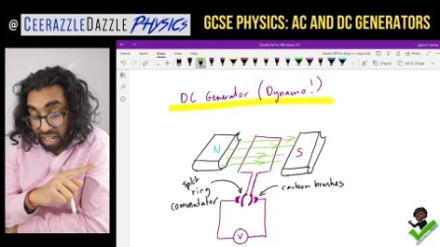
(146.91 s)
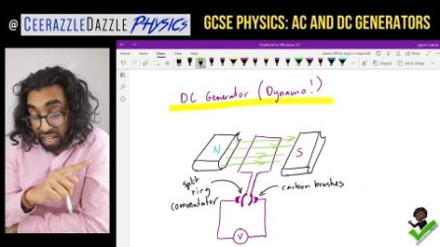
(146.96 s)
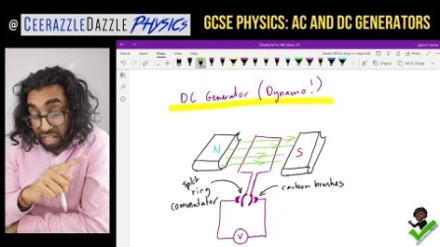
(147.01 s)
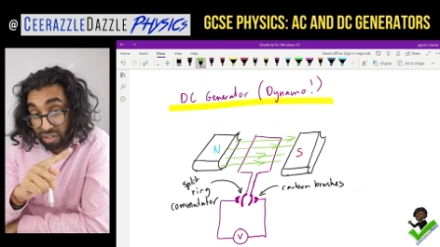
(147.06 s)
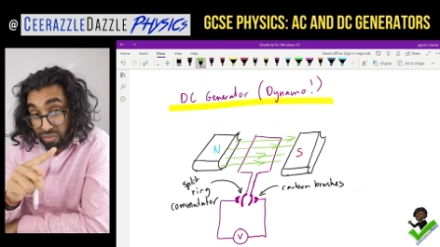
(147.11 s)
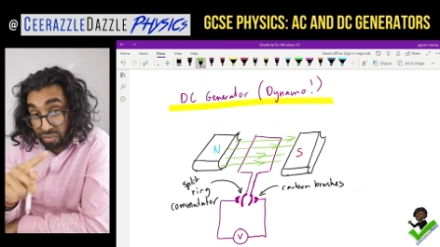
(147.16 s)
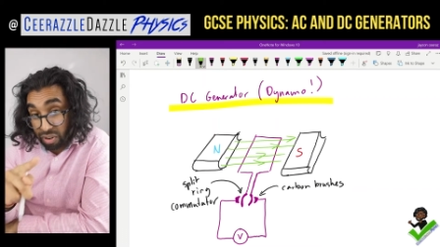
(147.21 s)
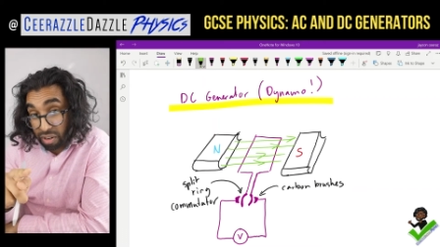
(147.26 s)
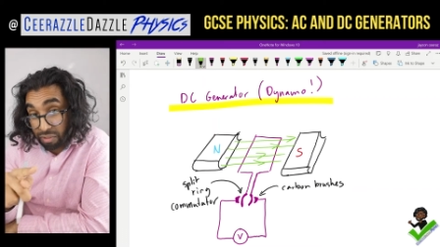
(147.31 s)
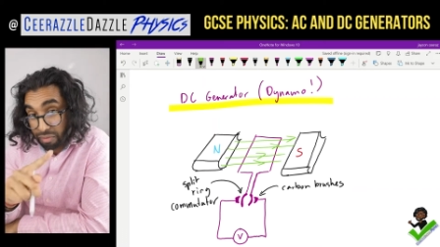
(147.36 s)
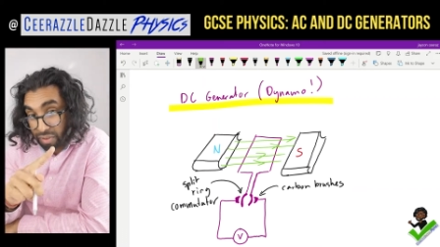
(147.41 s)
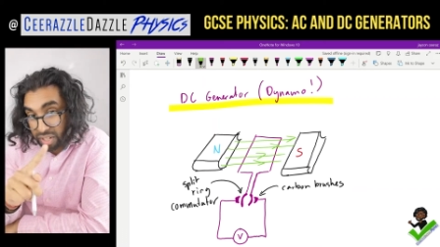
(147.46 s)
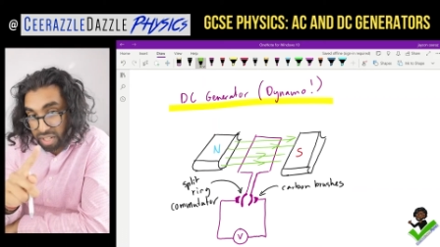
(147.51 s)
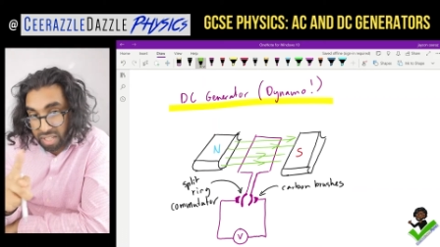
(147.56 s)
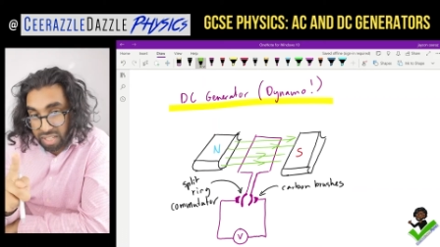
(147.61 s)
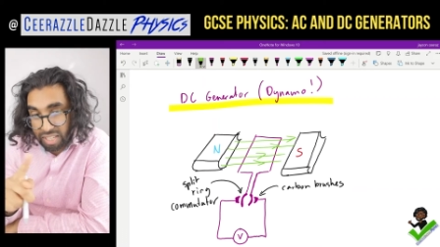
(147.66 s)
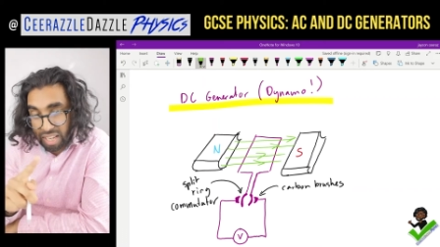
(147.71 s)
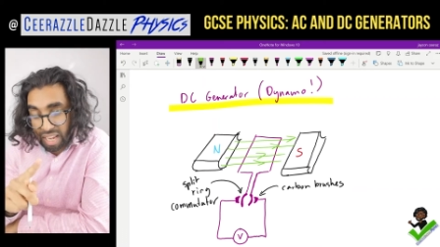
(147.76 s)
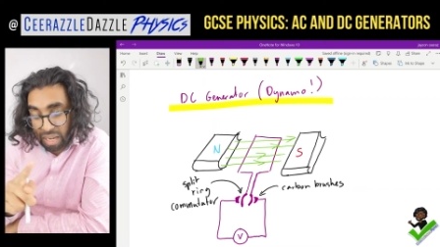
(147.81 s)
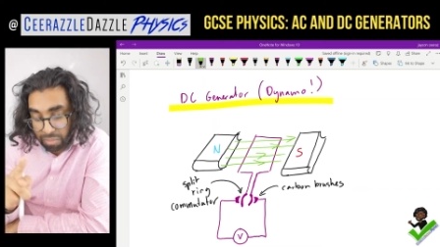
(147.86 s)
it's roughly
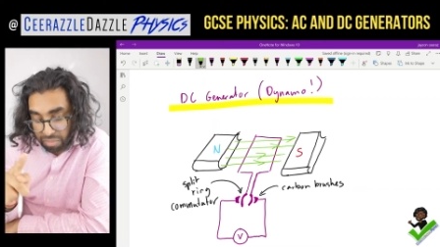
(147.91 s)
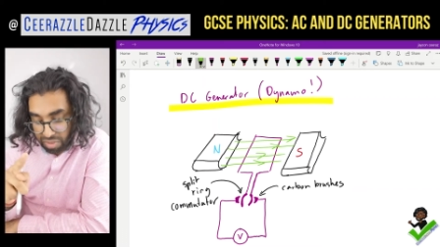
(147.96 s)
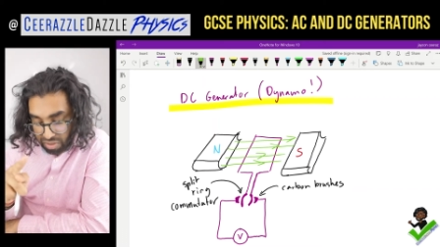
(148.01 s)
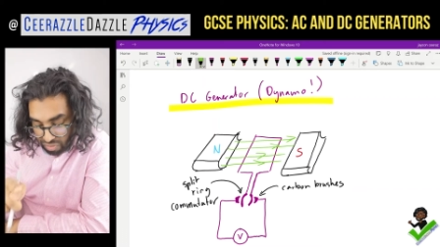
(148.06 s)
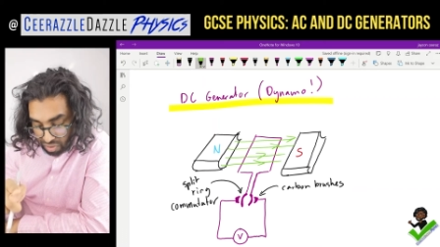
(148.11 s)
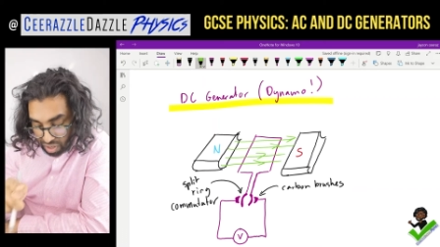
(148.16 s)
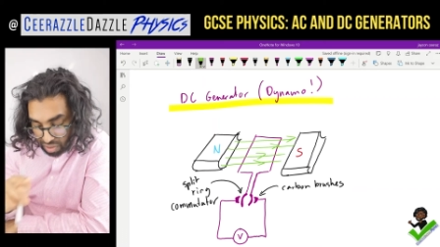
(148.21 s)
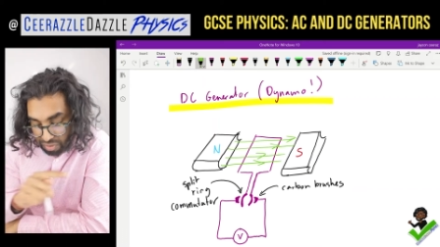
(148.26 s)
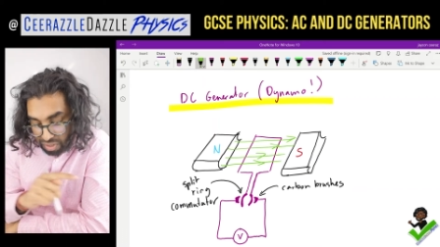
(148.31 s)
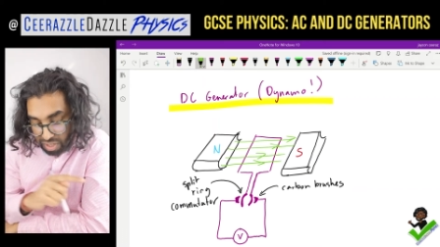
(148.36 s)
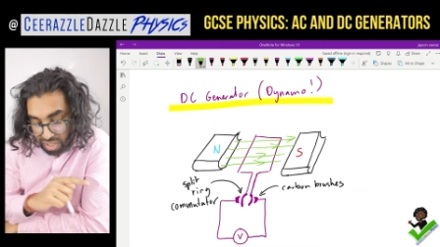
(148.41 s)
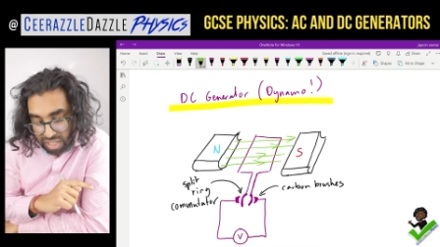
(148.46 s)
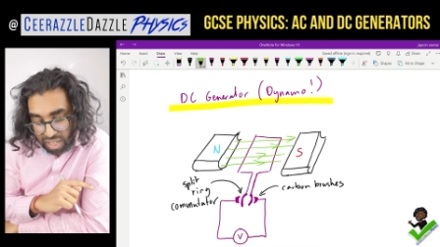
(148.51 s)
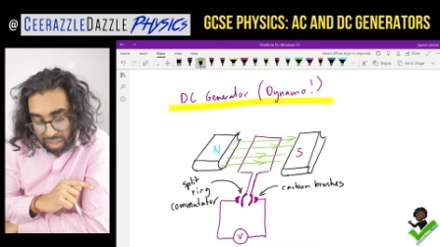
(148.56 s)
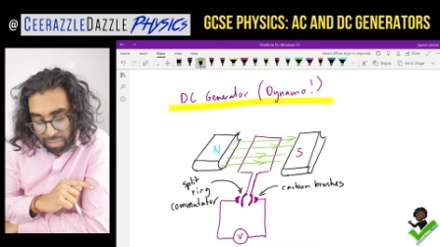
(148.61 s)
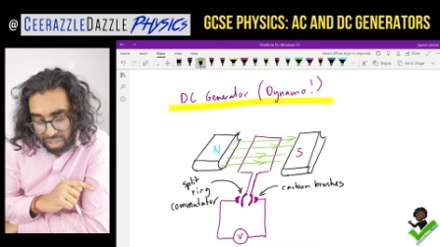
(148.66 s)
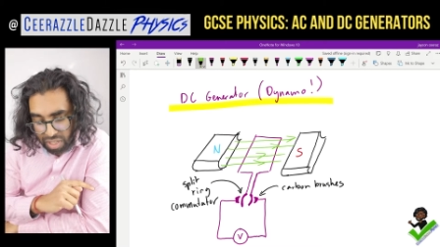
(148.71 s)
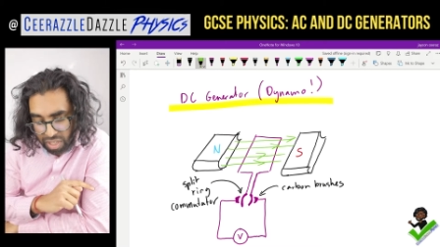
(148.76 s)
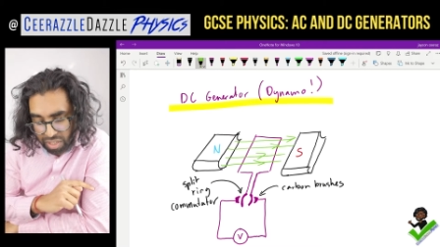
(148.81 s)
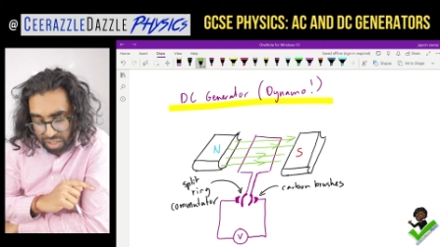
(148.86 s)
the same. They're roughly the
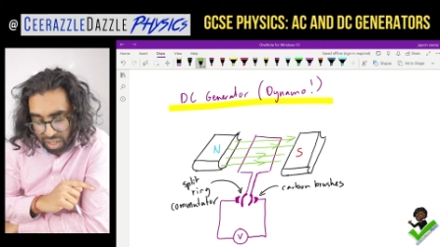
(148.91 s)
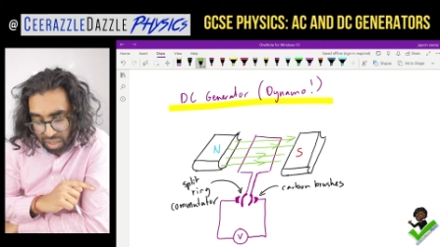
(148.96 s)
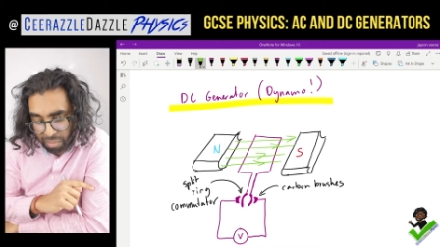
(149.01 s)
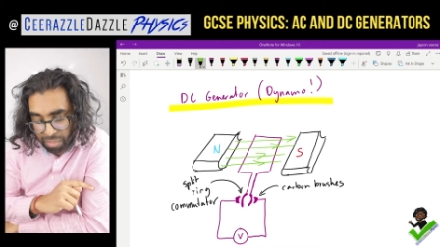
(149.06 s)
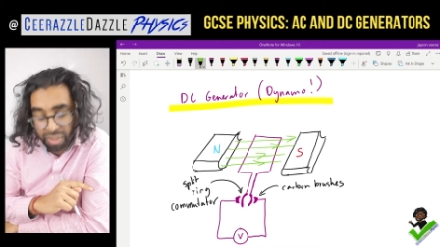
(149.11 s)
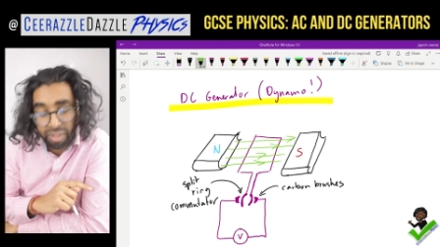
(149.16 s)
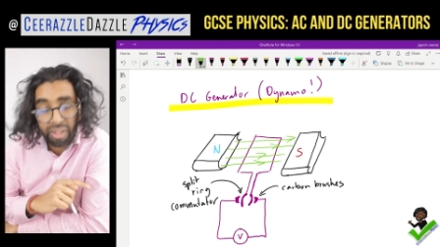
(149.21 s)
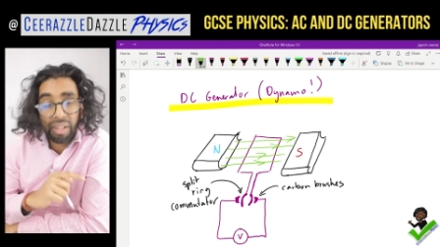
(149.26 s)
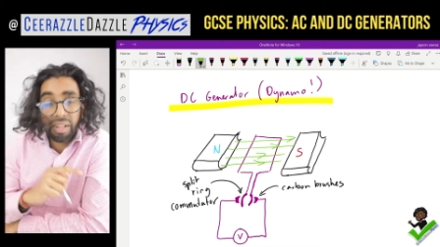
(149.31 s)
same setup.